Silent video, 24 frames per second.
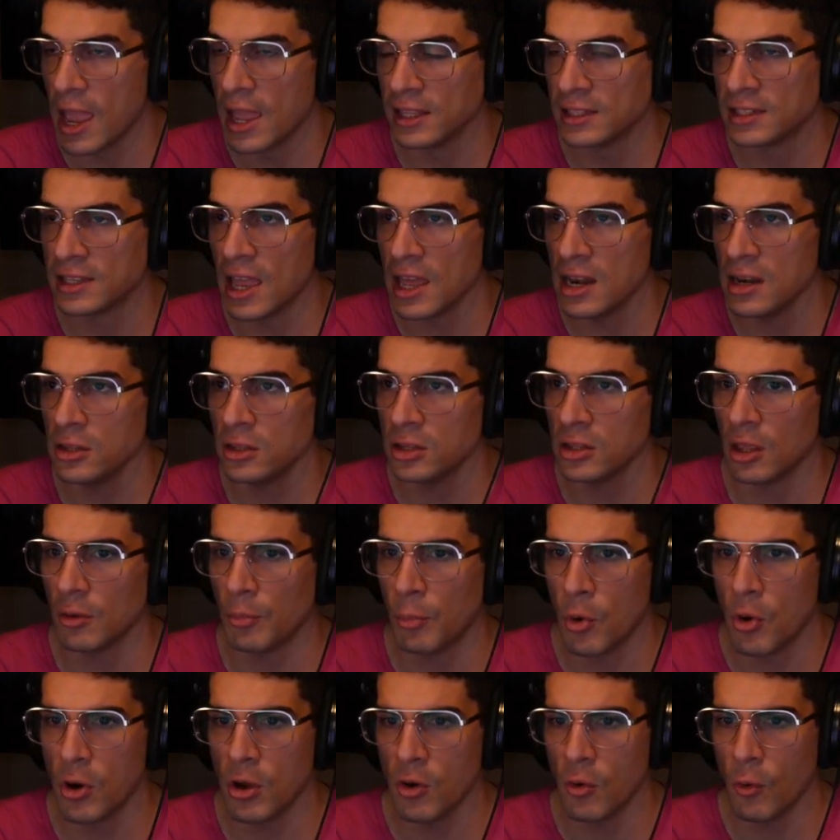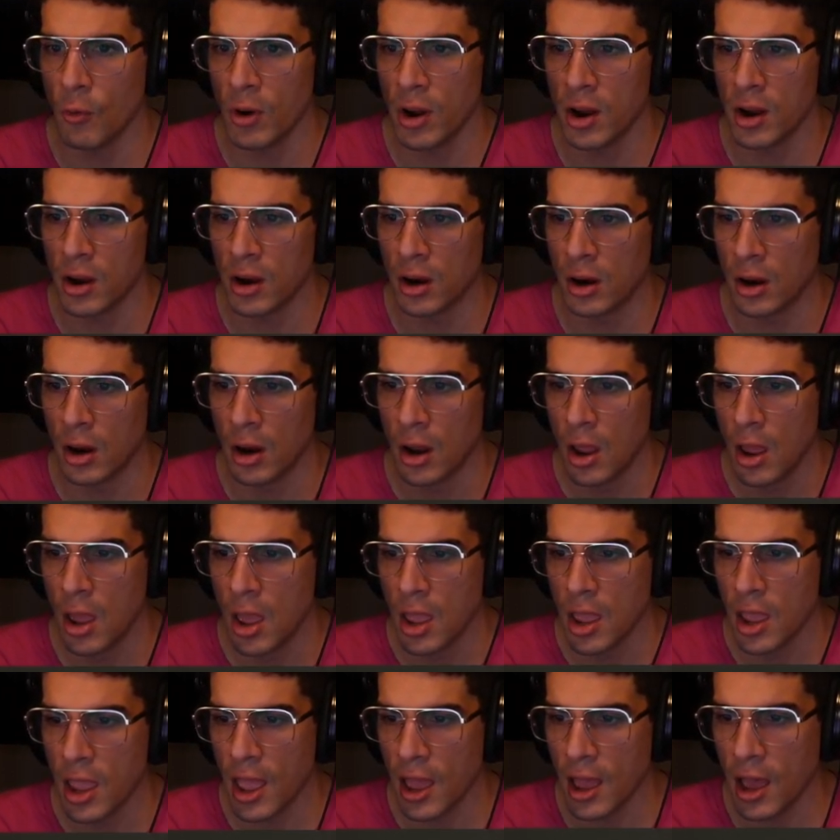it's getting to the point where
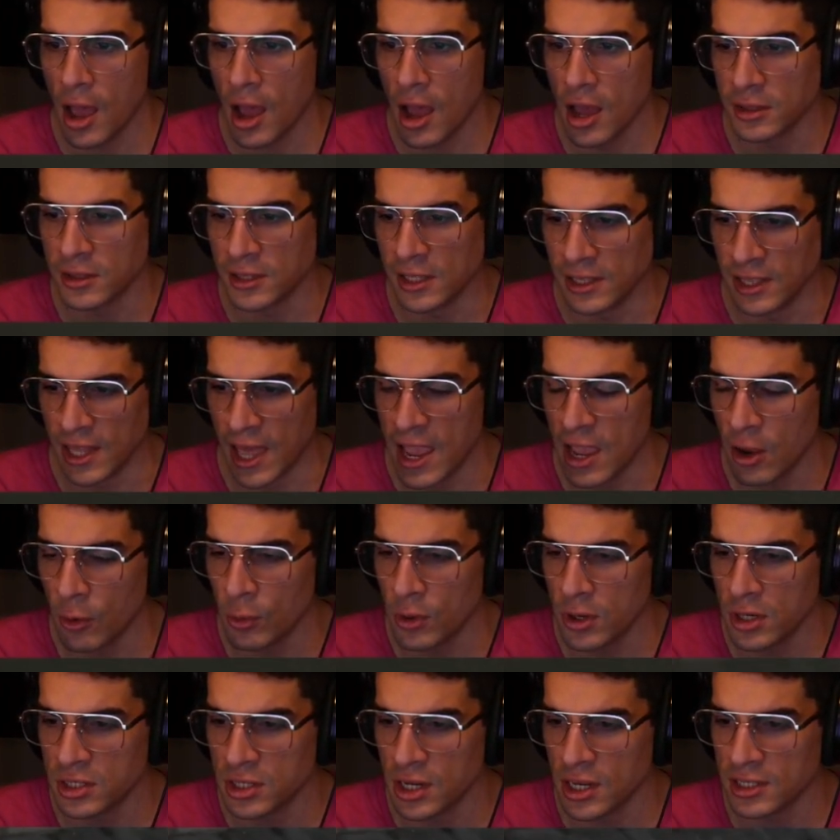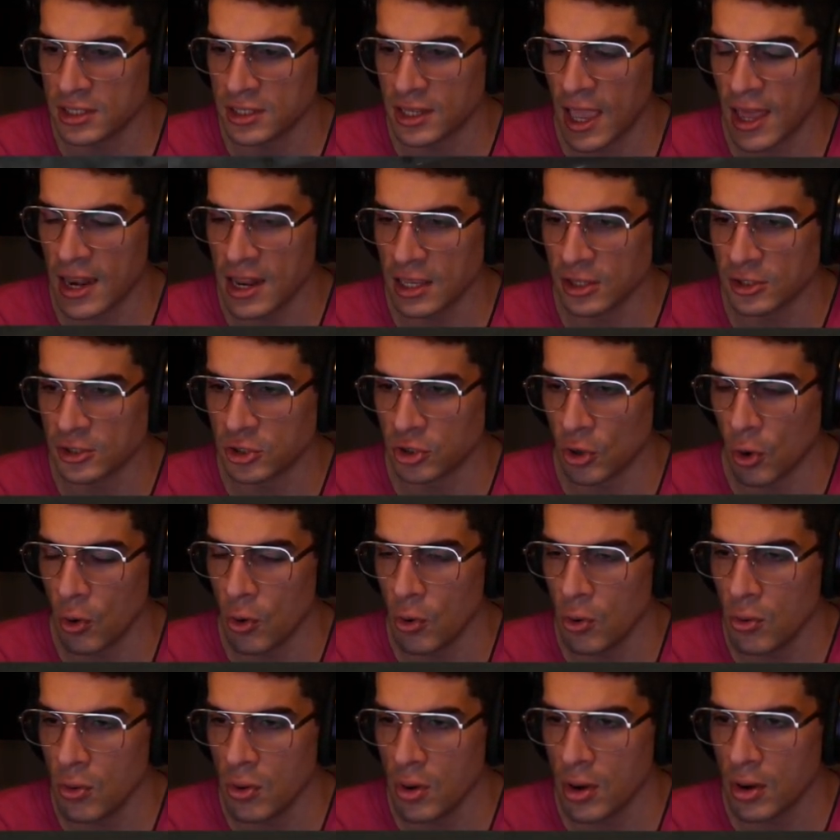the language is getting
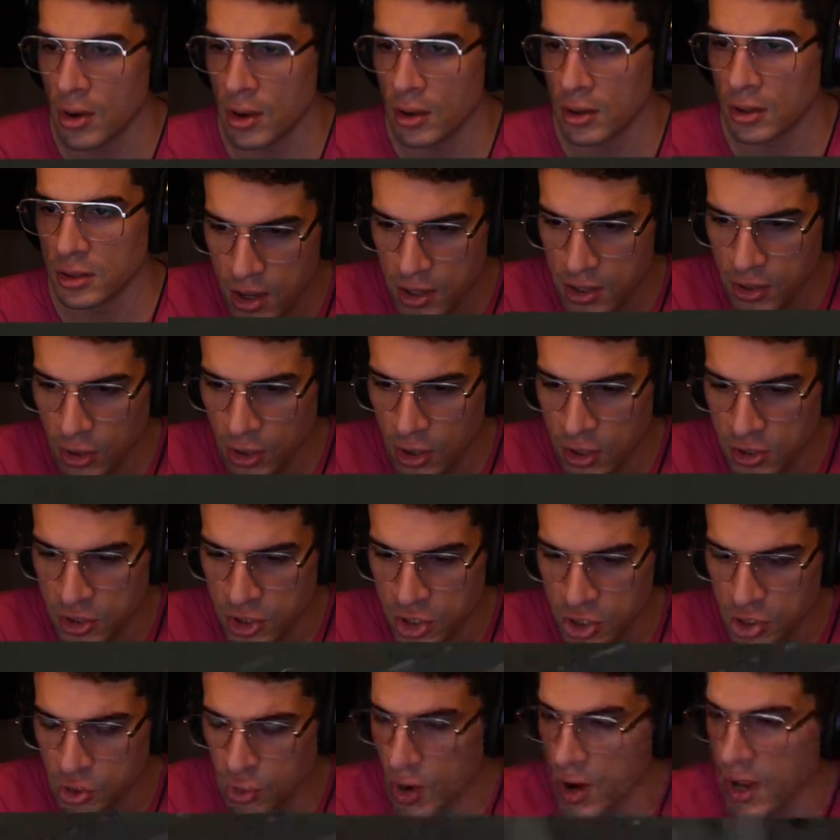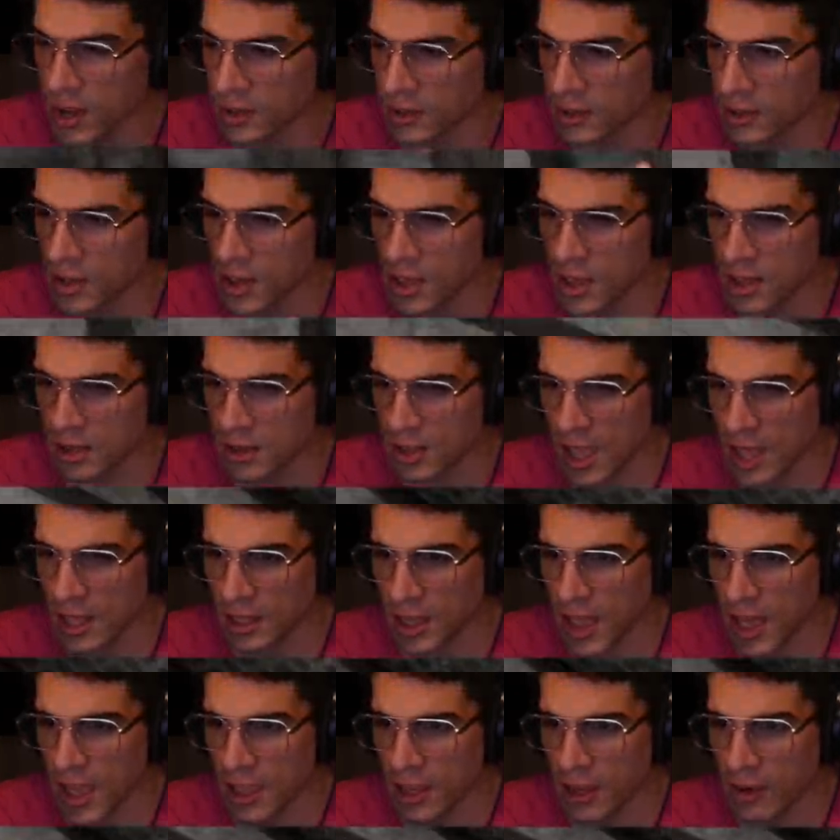so constrict that like